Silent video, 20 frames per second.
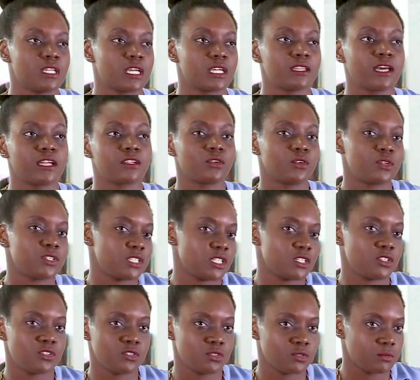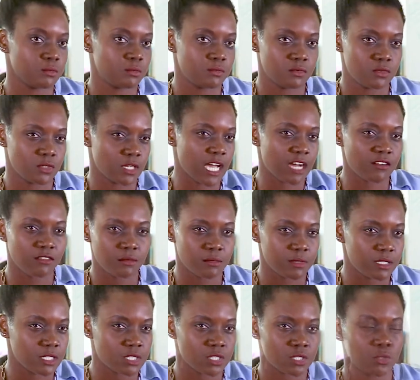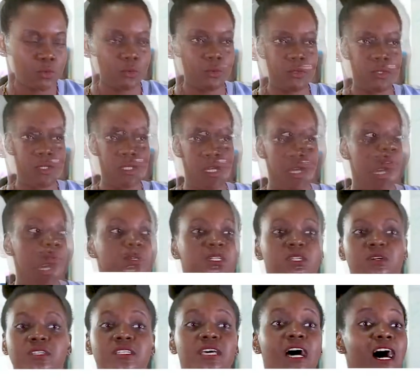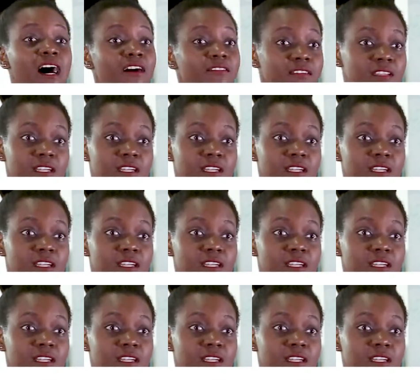take that content to government schools. So we don't have